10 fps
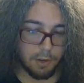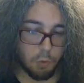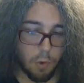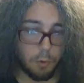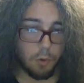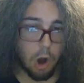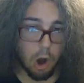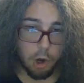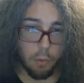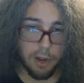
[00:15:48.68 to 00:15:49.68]
When we were
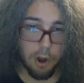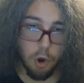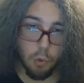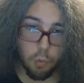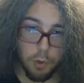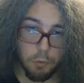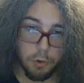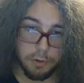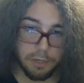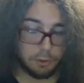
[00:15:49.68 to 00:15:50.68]
on our way home, we
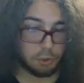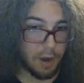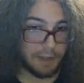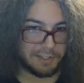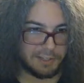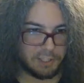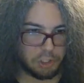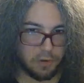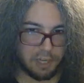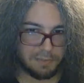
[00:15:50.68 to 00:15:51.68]
were, trying to
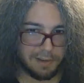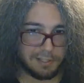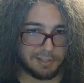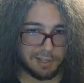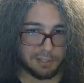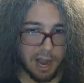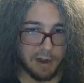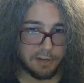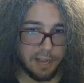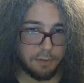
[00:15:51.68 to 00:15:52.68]
de-stress because the
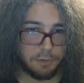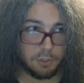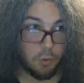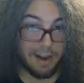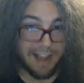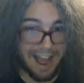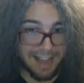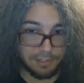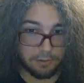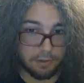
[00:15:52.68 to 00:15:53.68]
entire day was quite a
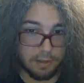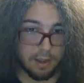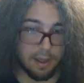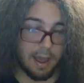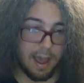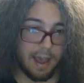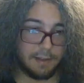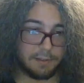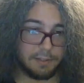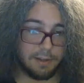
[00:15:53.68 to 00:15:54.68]
hassle.
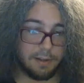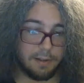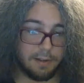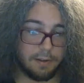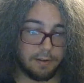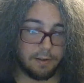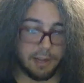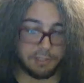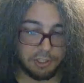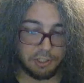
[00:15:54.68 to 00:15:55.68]
And
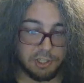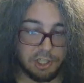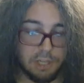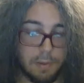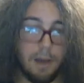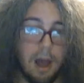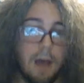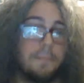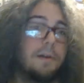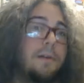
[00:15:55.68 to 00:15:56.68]
I suggested to my
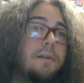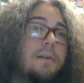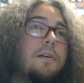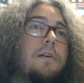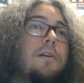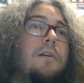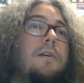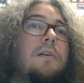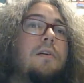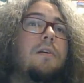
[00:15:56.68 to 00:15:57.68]
mom
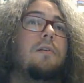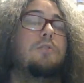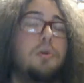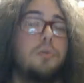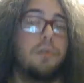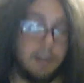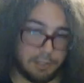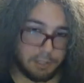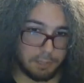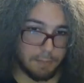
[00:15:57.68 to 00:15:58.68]
two
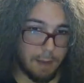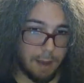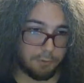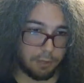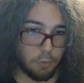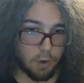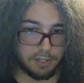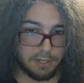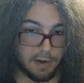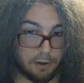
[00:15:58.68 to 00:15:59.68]
things, because my mom really
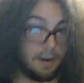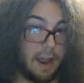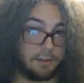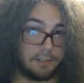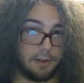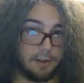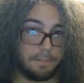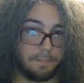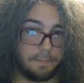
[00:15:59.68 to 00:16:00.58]
wanted to get her nails done.